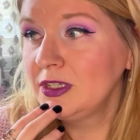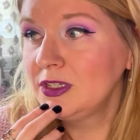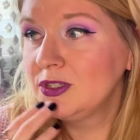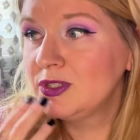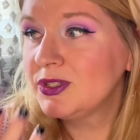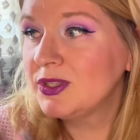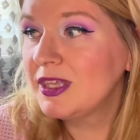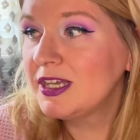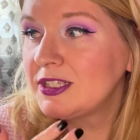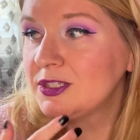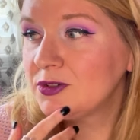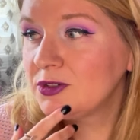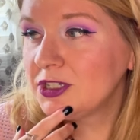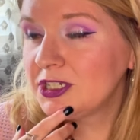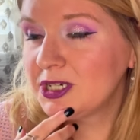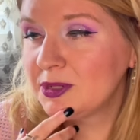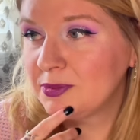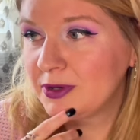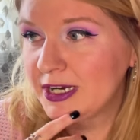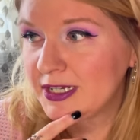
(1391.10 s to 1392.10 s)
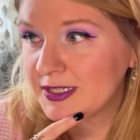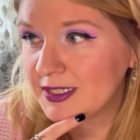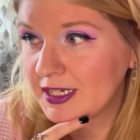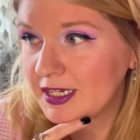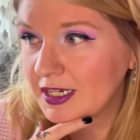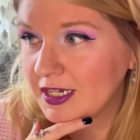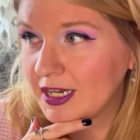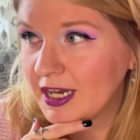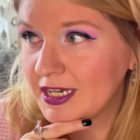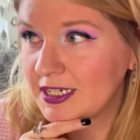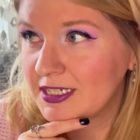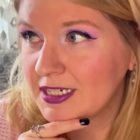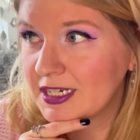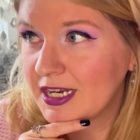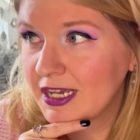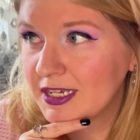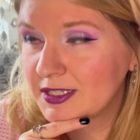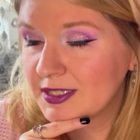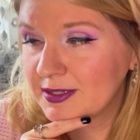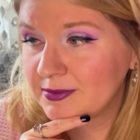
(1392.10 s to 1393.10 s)
So that's really depressing. I did
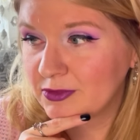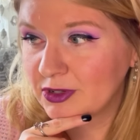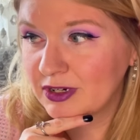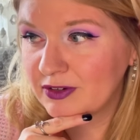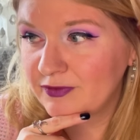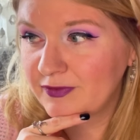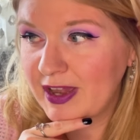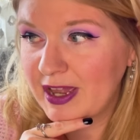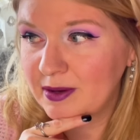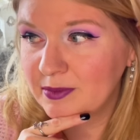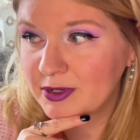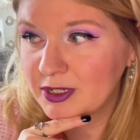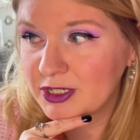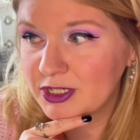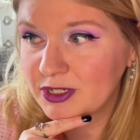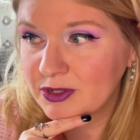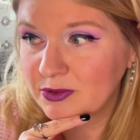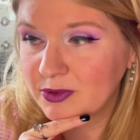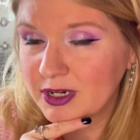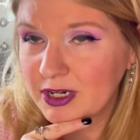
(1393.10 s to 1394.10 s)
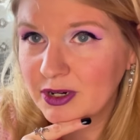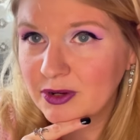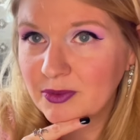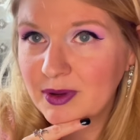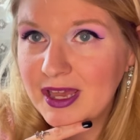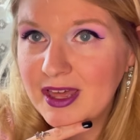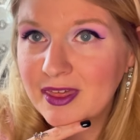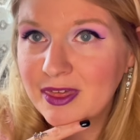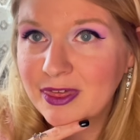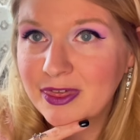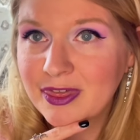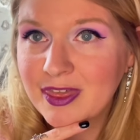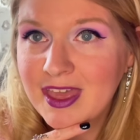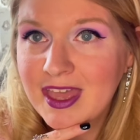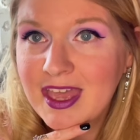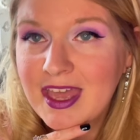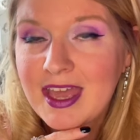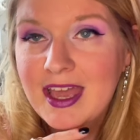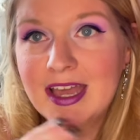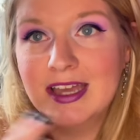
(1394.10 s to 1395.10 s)
get some more fiber to work with
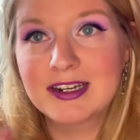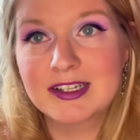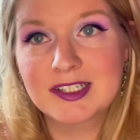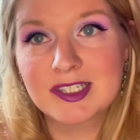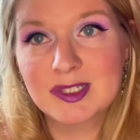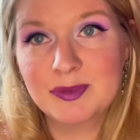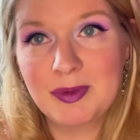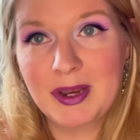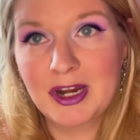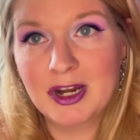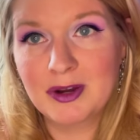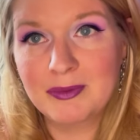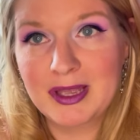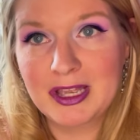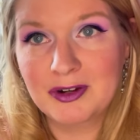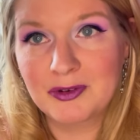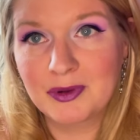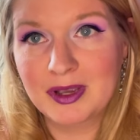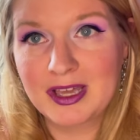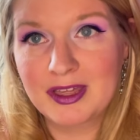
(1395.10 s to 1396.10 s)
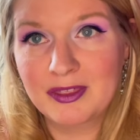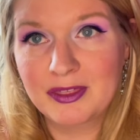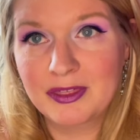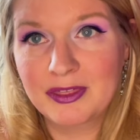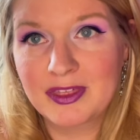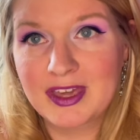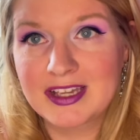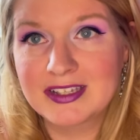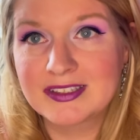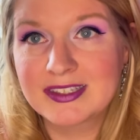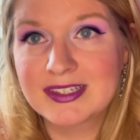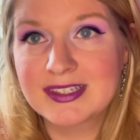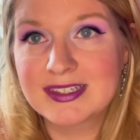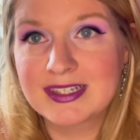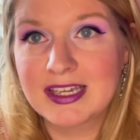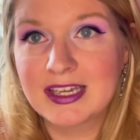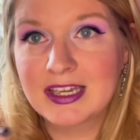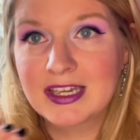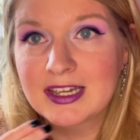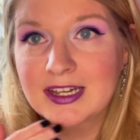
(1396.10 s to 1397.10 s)
and experiment with and
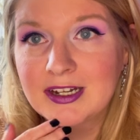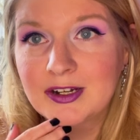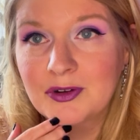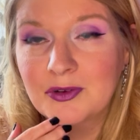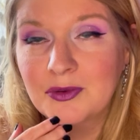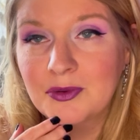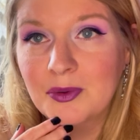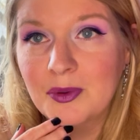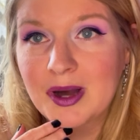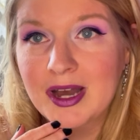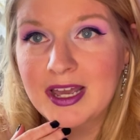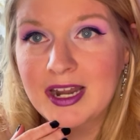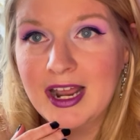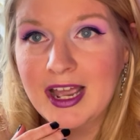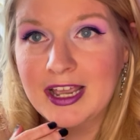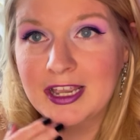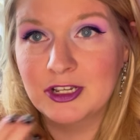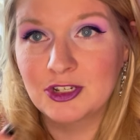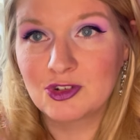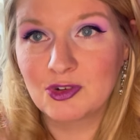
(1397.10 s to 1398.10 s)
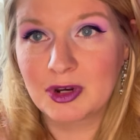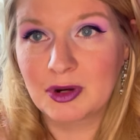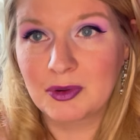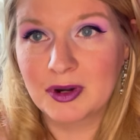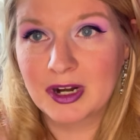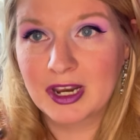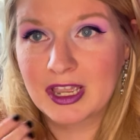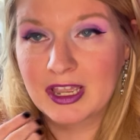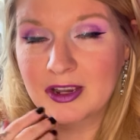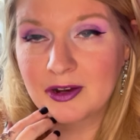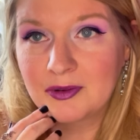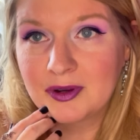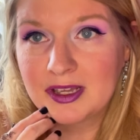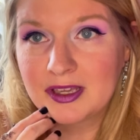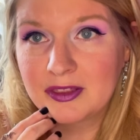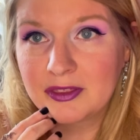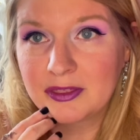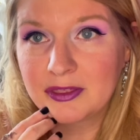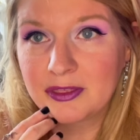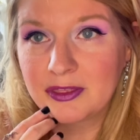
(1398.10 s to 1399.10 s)
see what I enjoy working
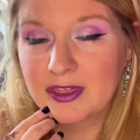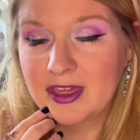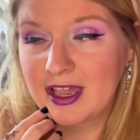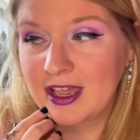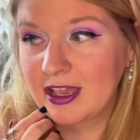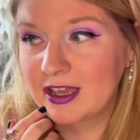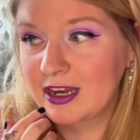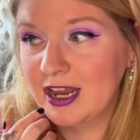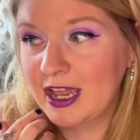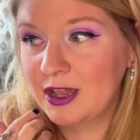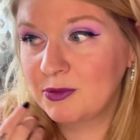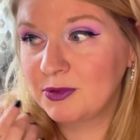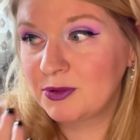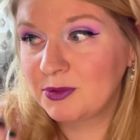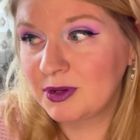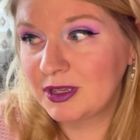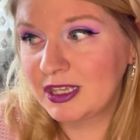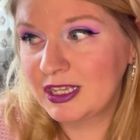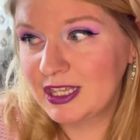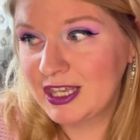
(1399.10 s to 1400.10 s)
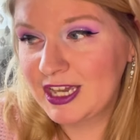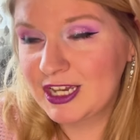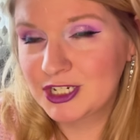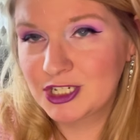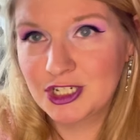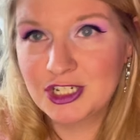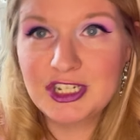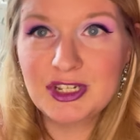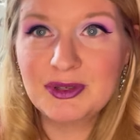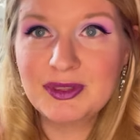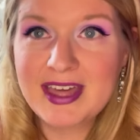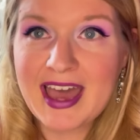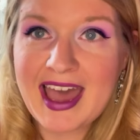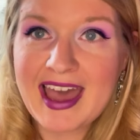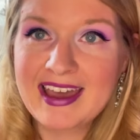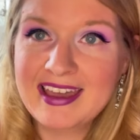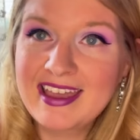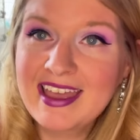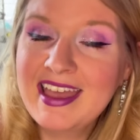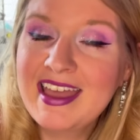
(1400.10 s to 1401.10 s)
with. And I would really like to do
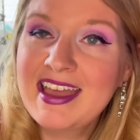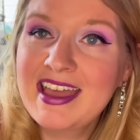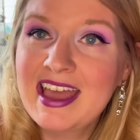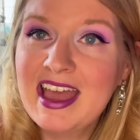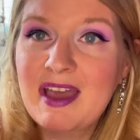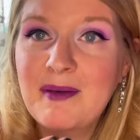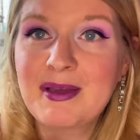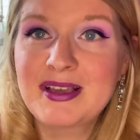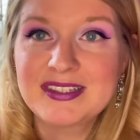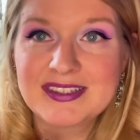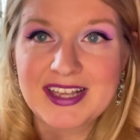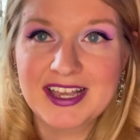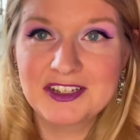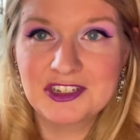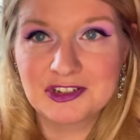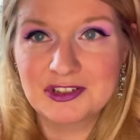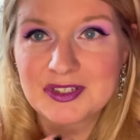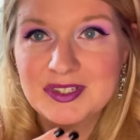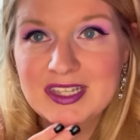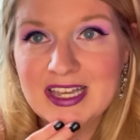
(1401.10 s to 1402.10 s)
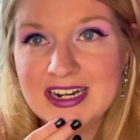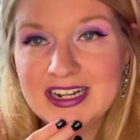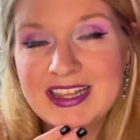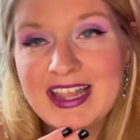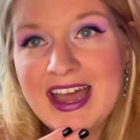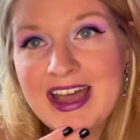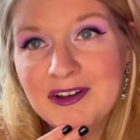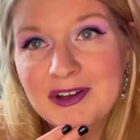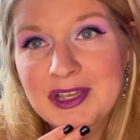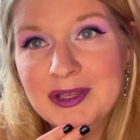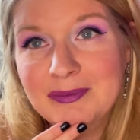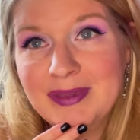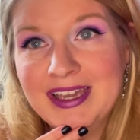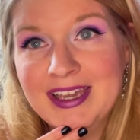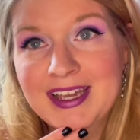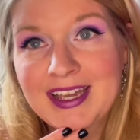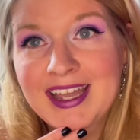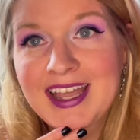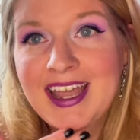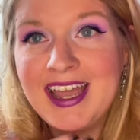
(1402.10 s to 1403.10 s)
that, and my schedule is not allowing
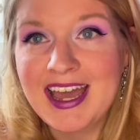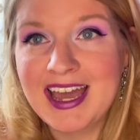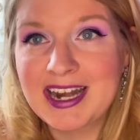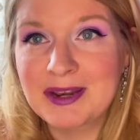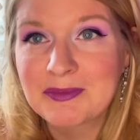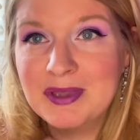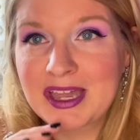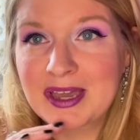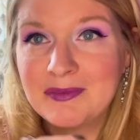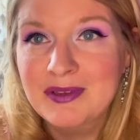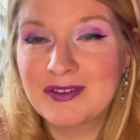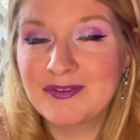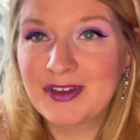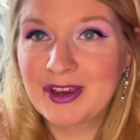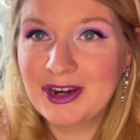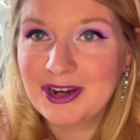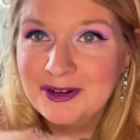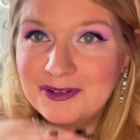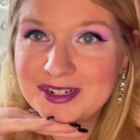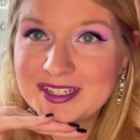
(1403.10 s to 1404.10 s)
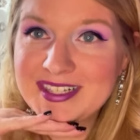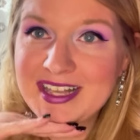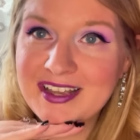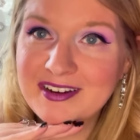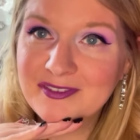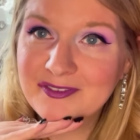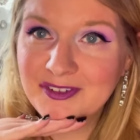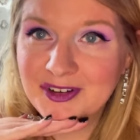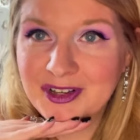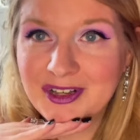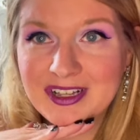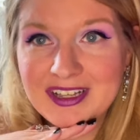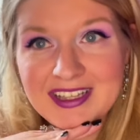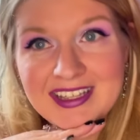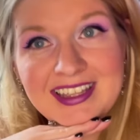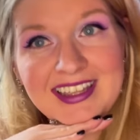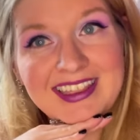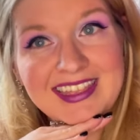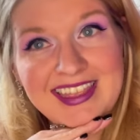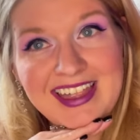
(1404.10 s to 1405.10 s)
me, and I'm becoming very resentful
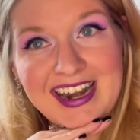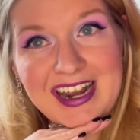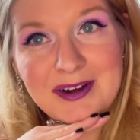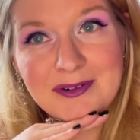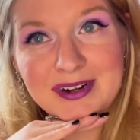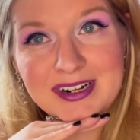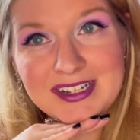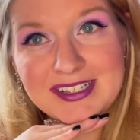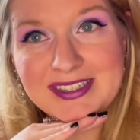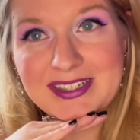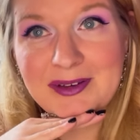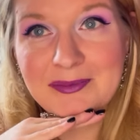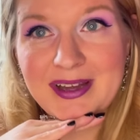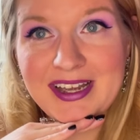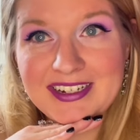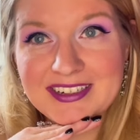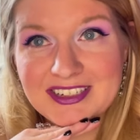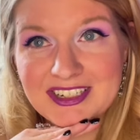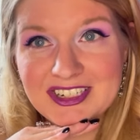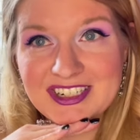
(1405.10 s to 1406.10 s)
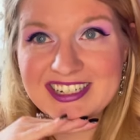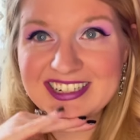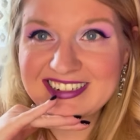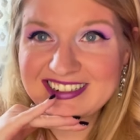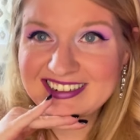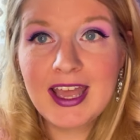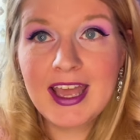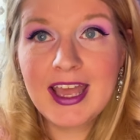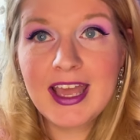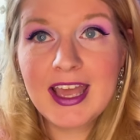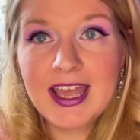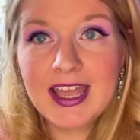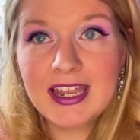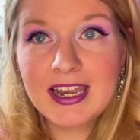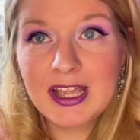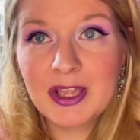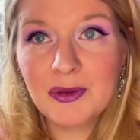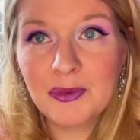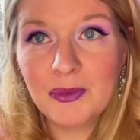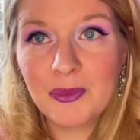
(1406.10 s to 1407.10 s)
that I work so much.
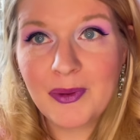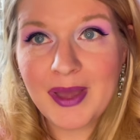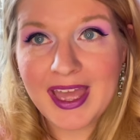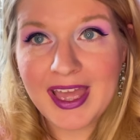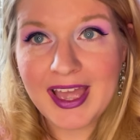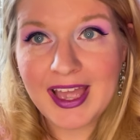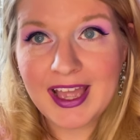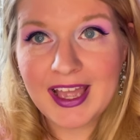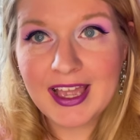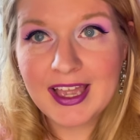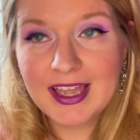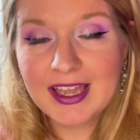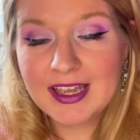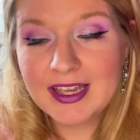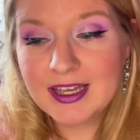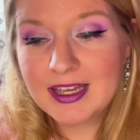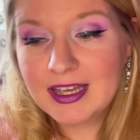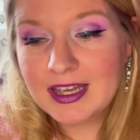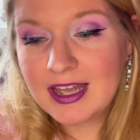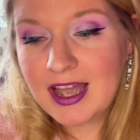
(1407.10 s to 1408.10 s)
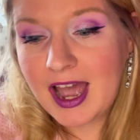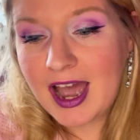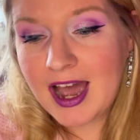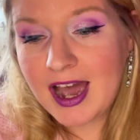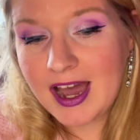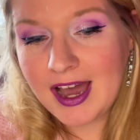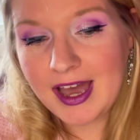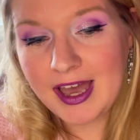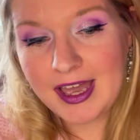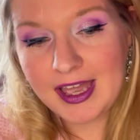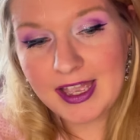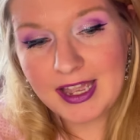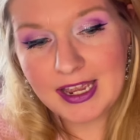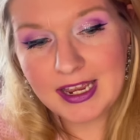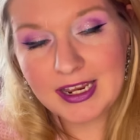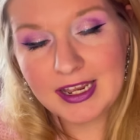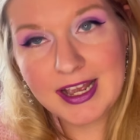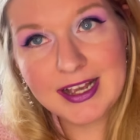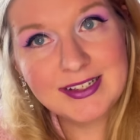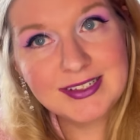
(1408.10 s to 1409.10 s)
Anyway,
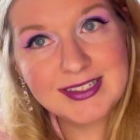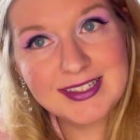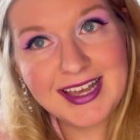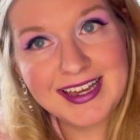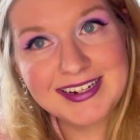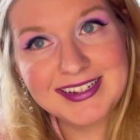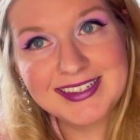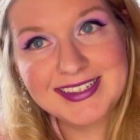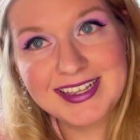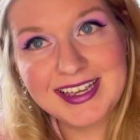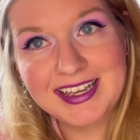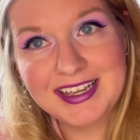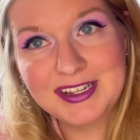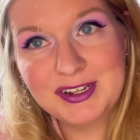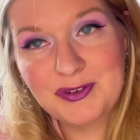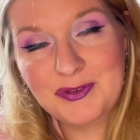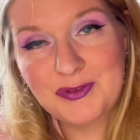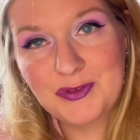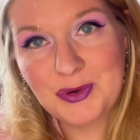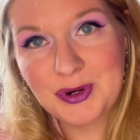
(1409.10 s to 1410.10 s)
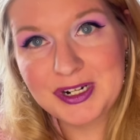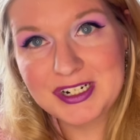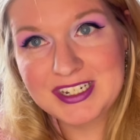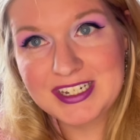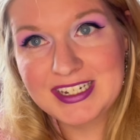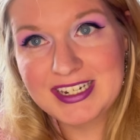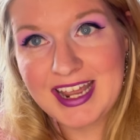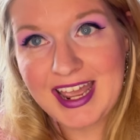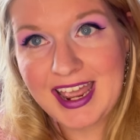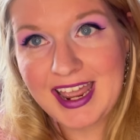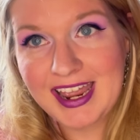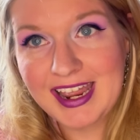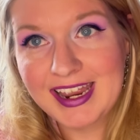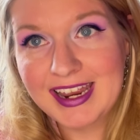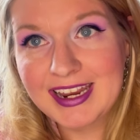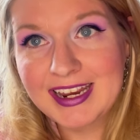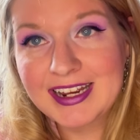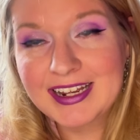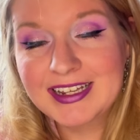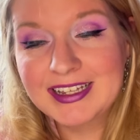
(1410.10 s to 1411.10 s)
I guess that is it for
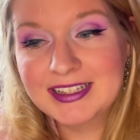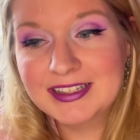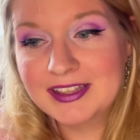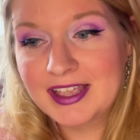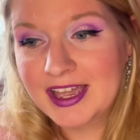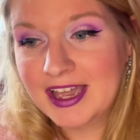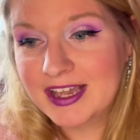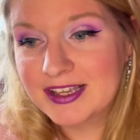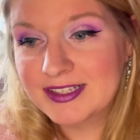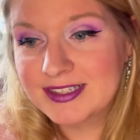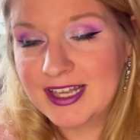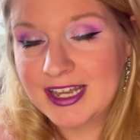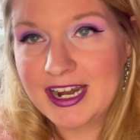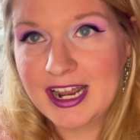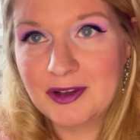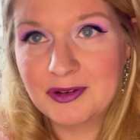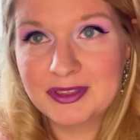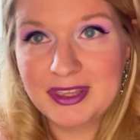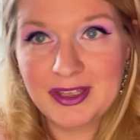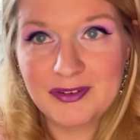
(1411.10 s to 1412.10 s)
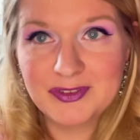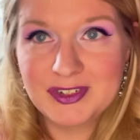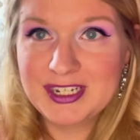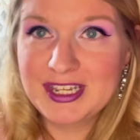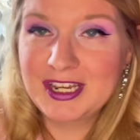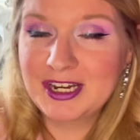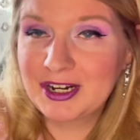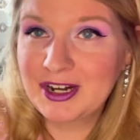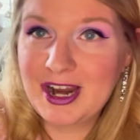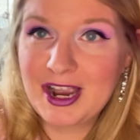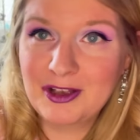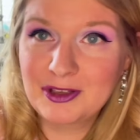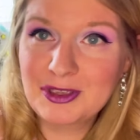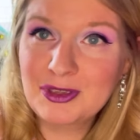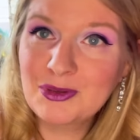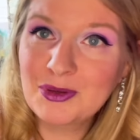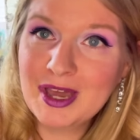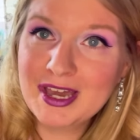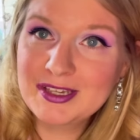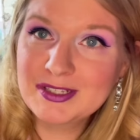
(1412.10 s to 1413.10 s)
today. Like I said, I would love to hear how
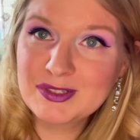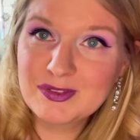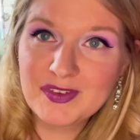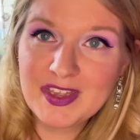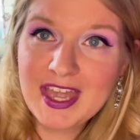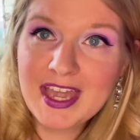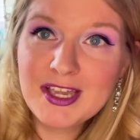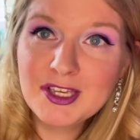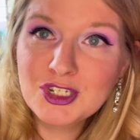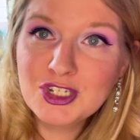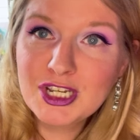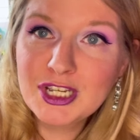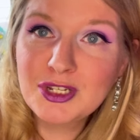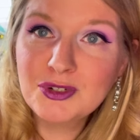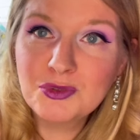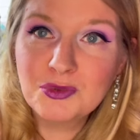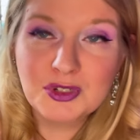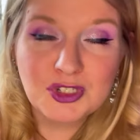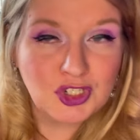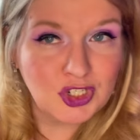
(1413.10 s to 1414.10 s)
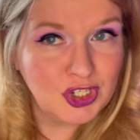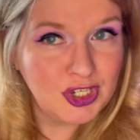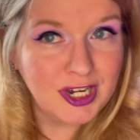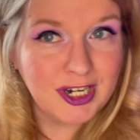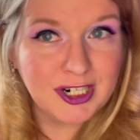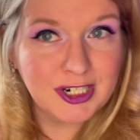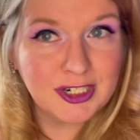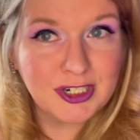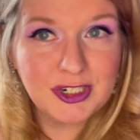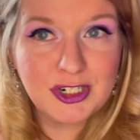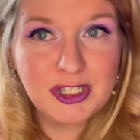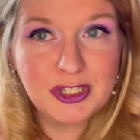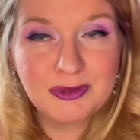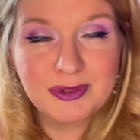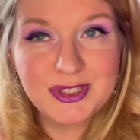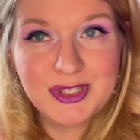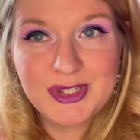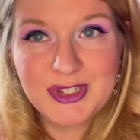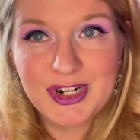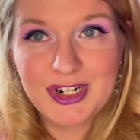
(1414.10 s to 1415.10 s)
you guys vacation, which yarn you
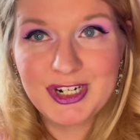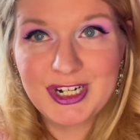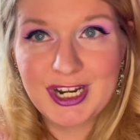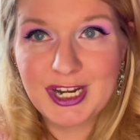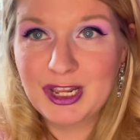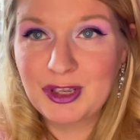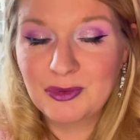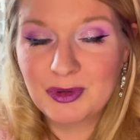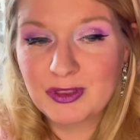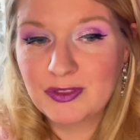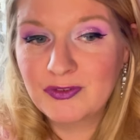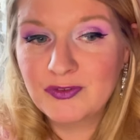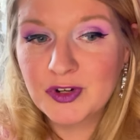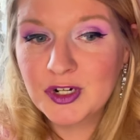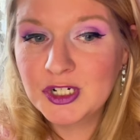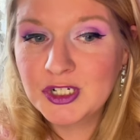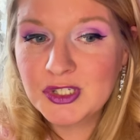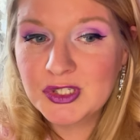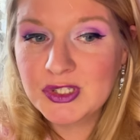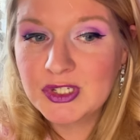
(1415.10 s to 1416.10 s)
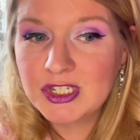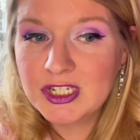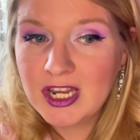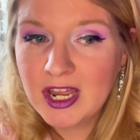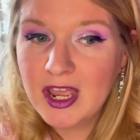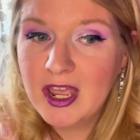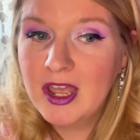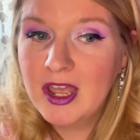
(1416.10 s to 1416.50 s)
would start knitting with first.